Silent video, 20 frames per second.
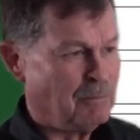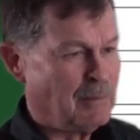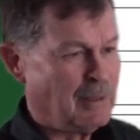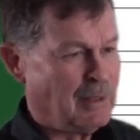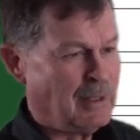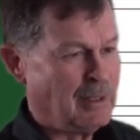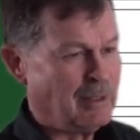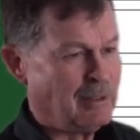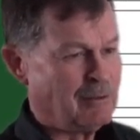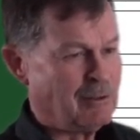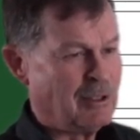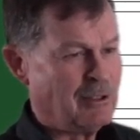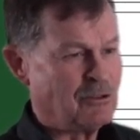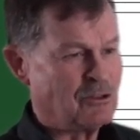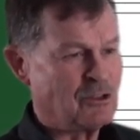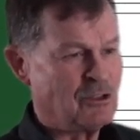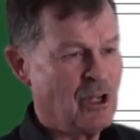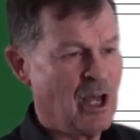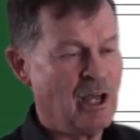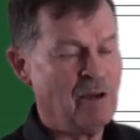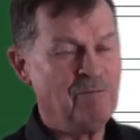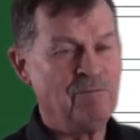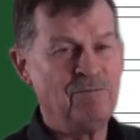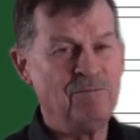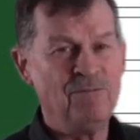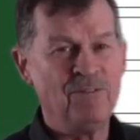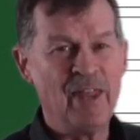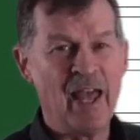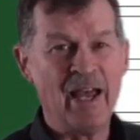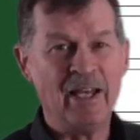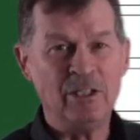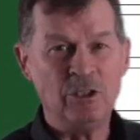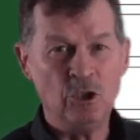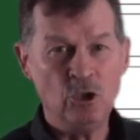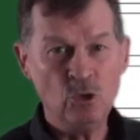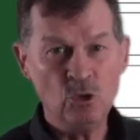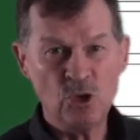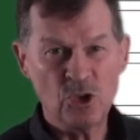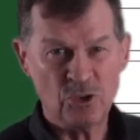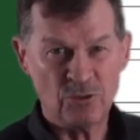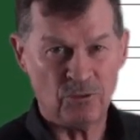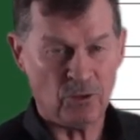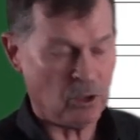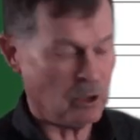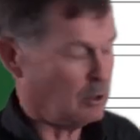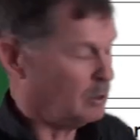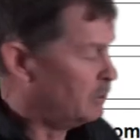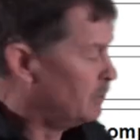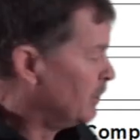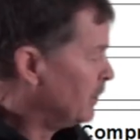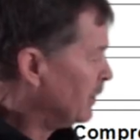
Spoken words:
is not that useful.